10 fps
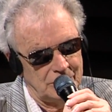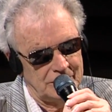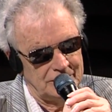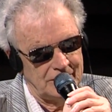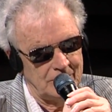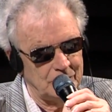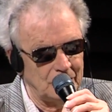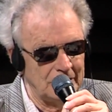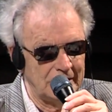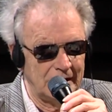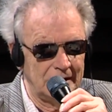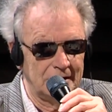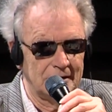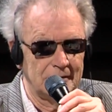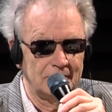example that
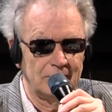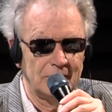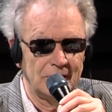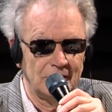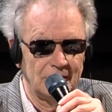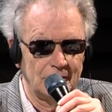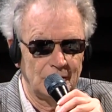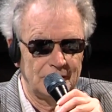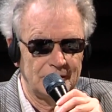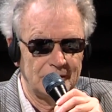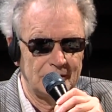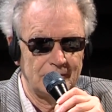I was